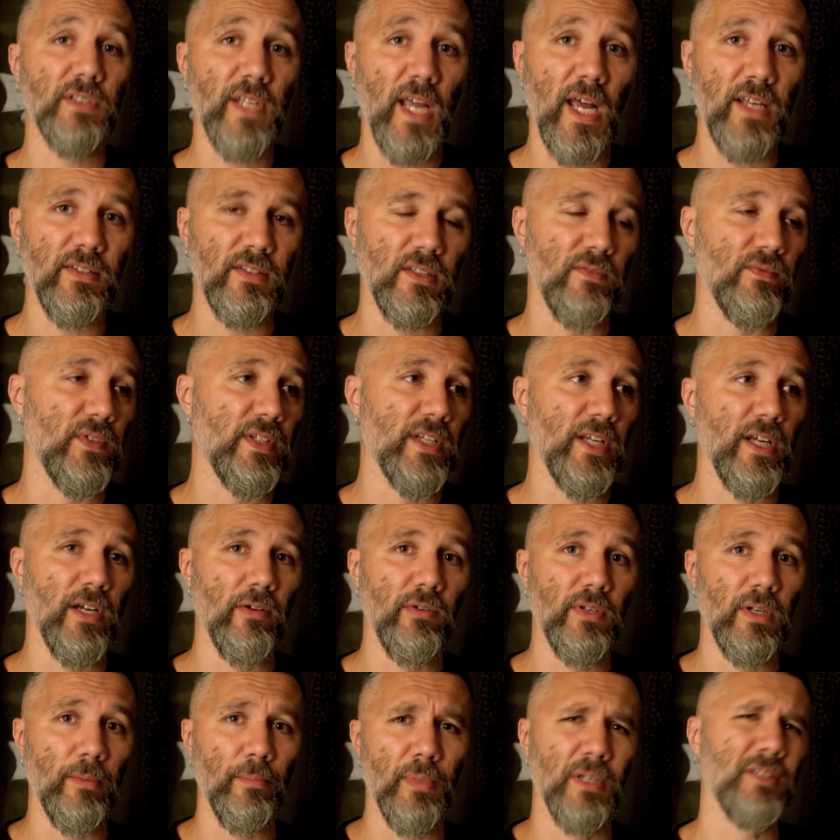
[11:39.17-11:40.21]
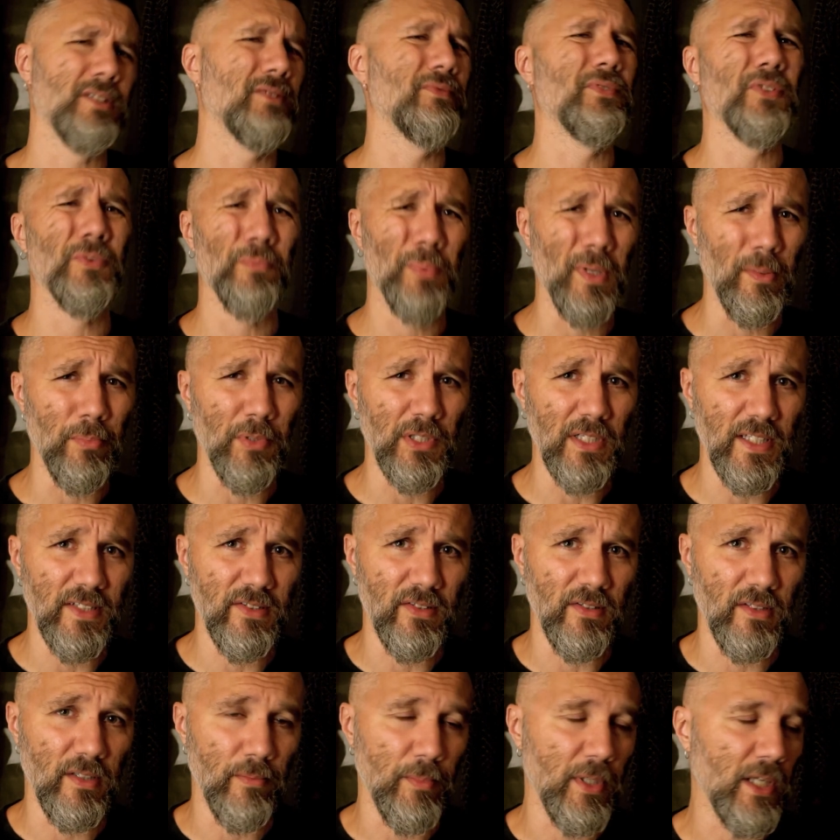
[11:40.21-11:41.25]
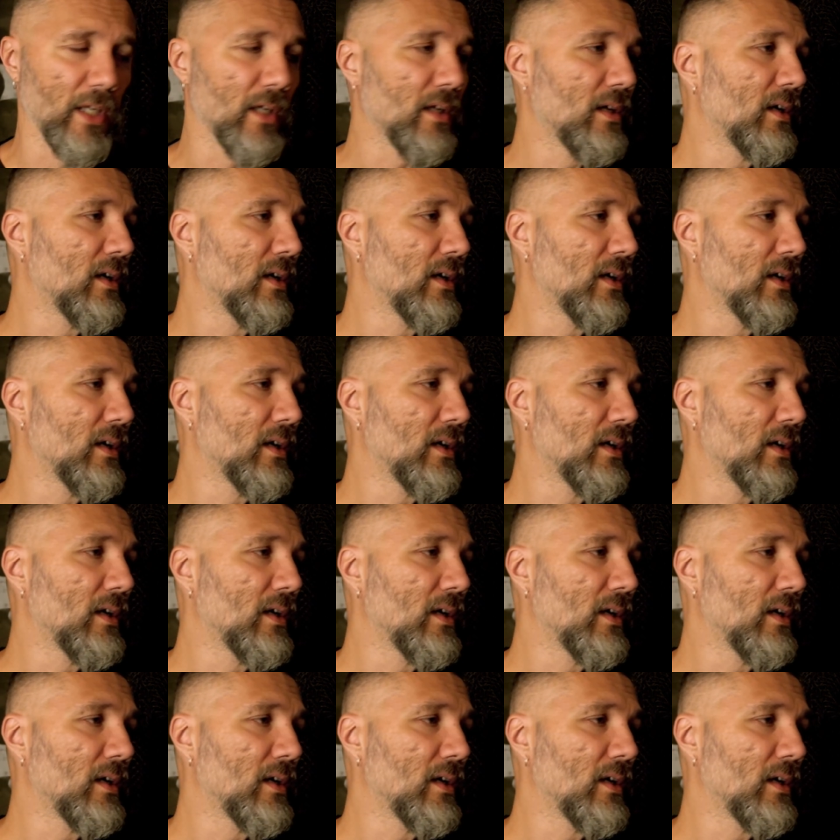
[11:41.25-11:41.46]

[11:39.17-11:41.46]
casting video, and a bunch of you people listened to me.